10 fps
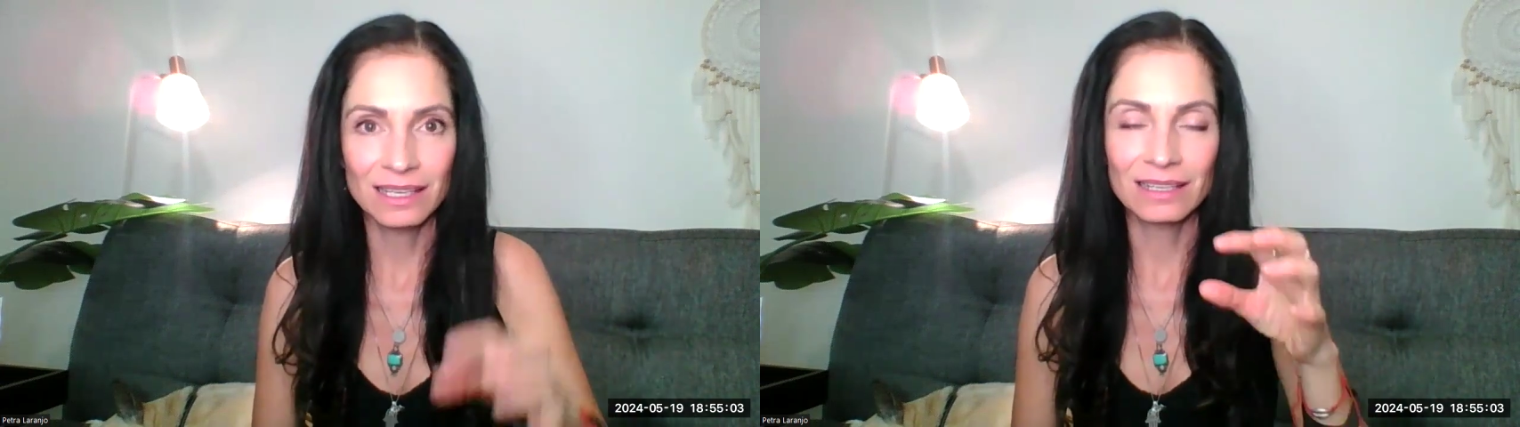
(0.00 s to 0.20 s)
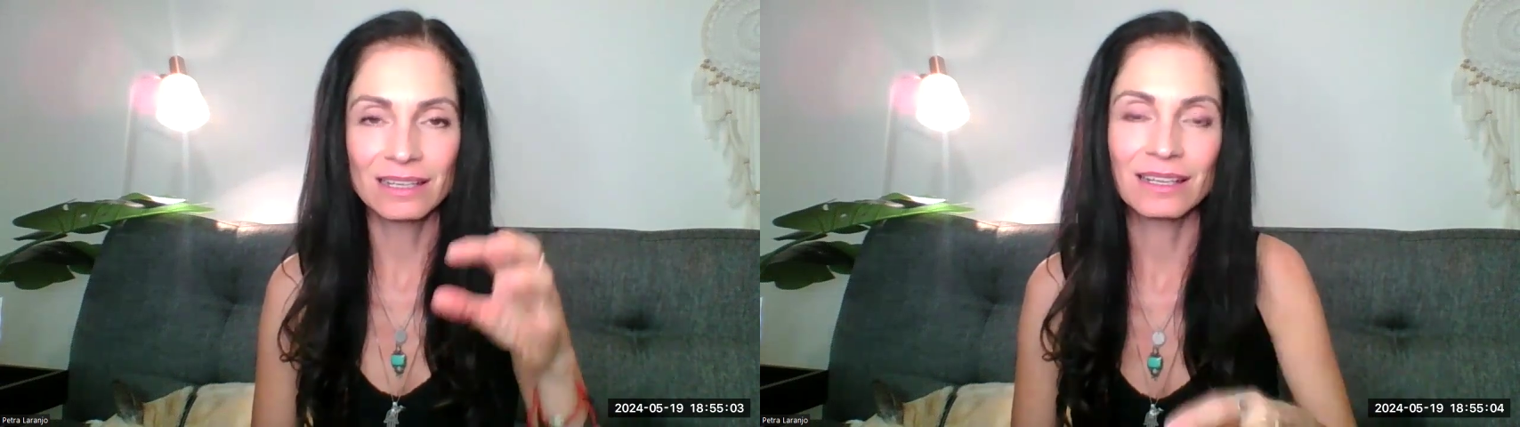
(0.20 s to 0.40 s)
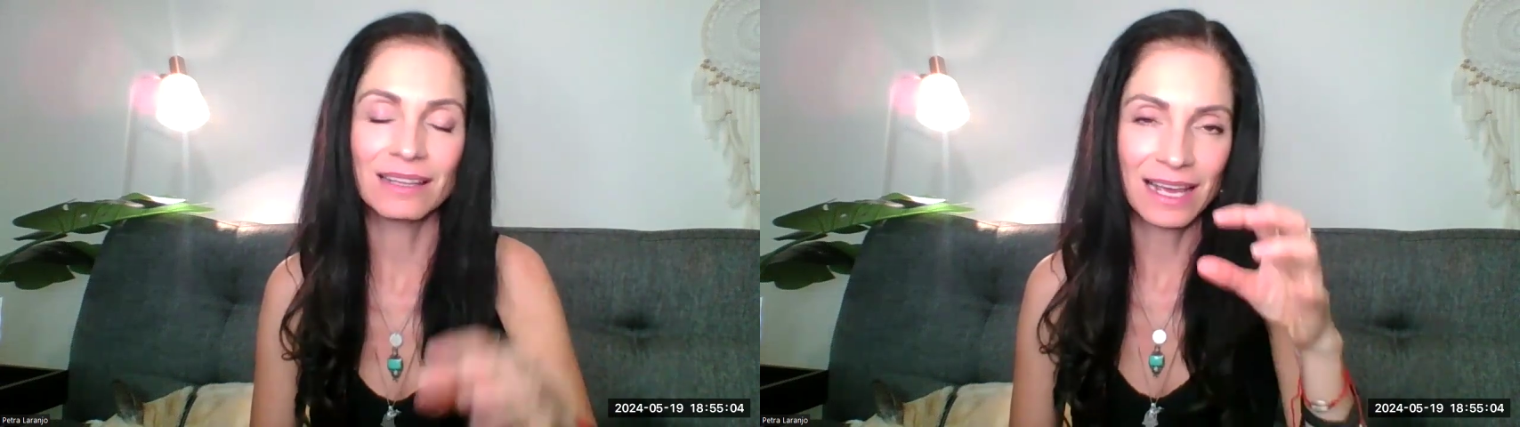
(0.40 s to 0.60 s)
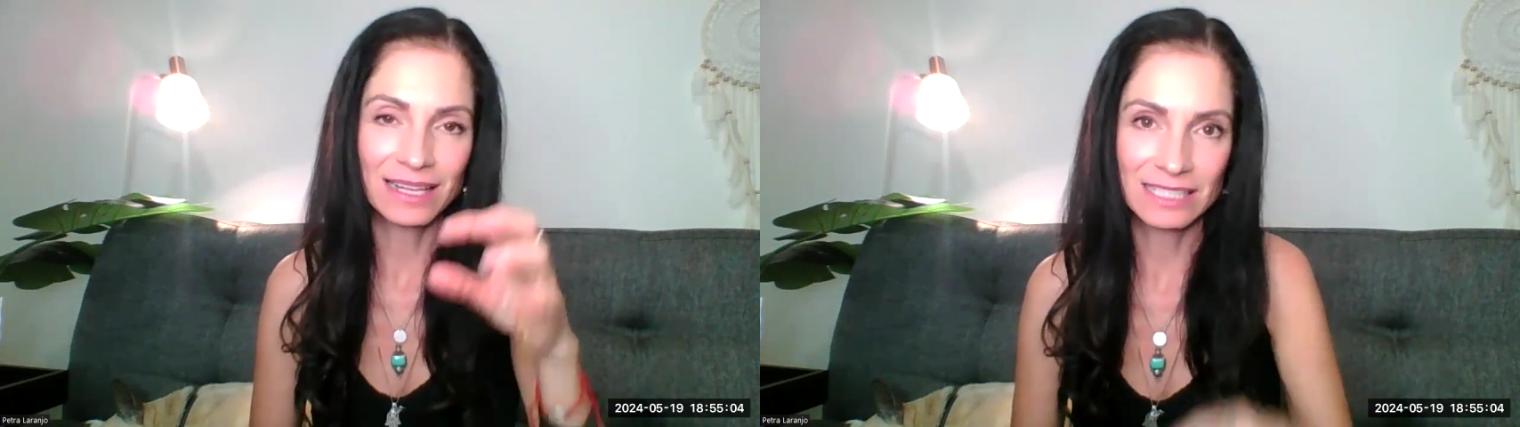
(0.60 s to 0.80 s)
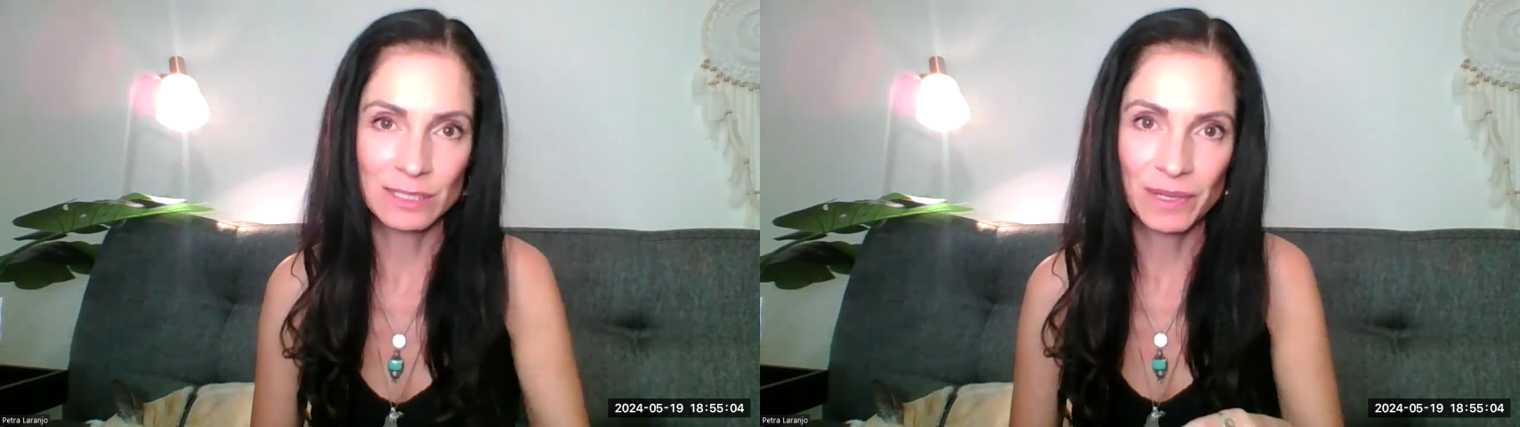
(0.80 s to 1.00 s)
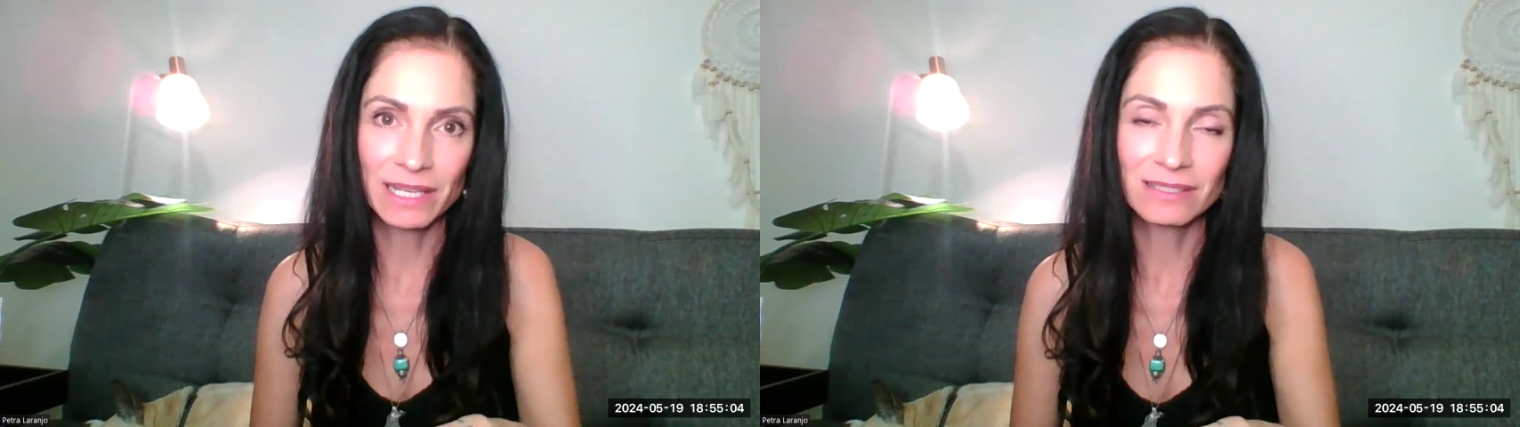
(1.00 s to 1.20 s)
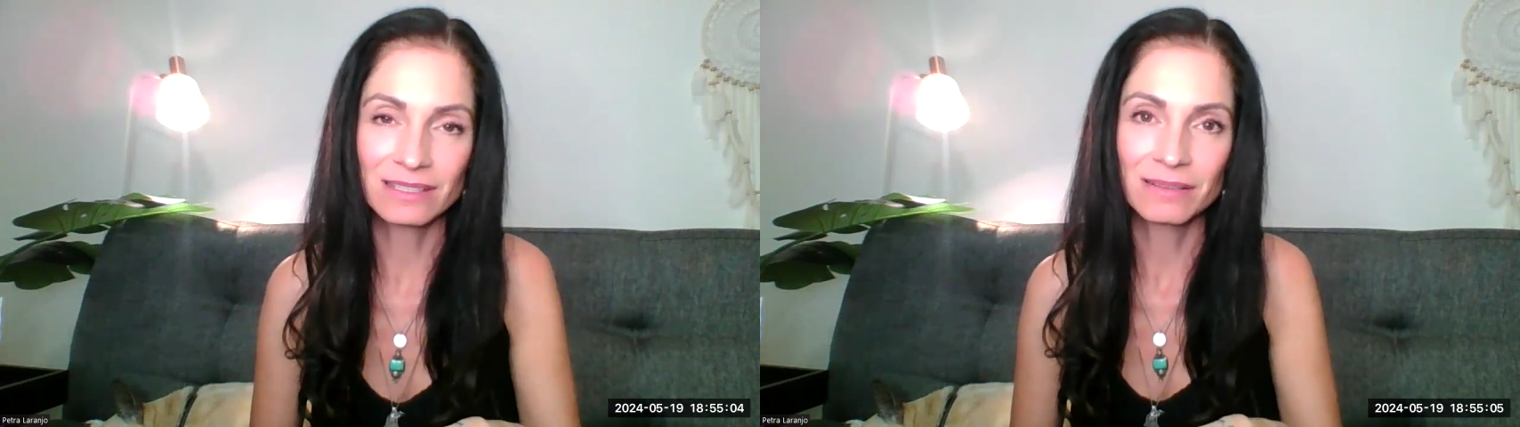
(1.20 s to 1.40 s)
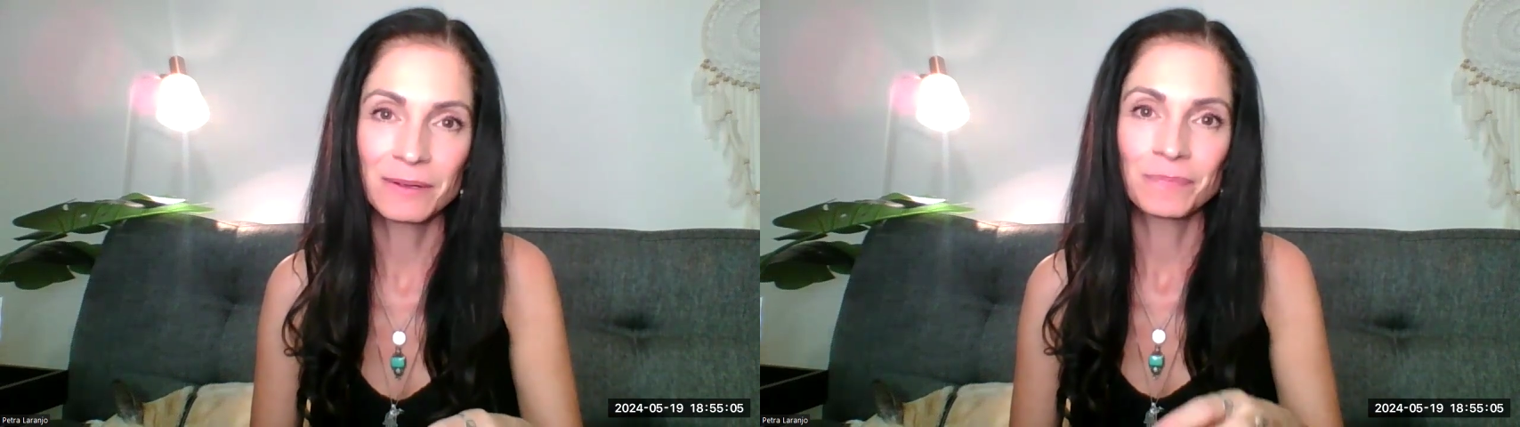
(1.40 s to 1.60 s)
in that
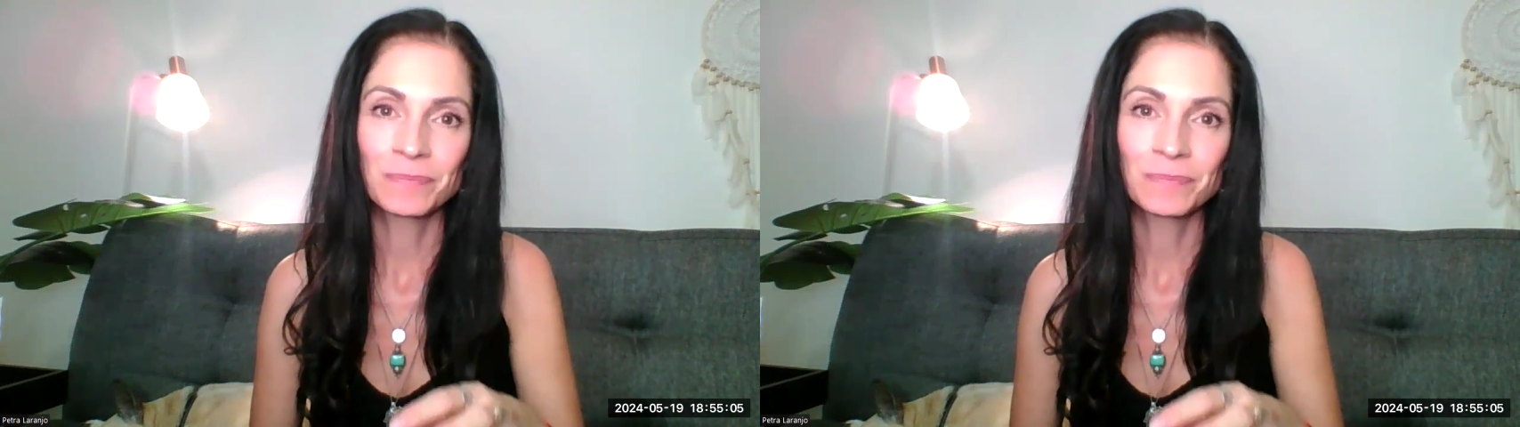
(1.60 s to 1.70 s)
space.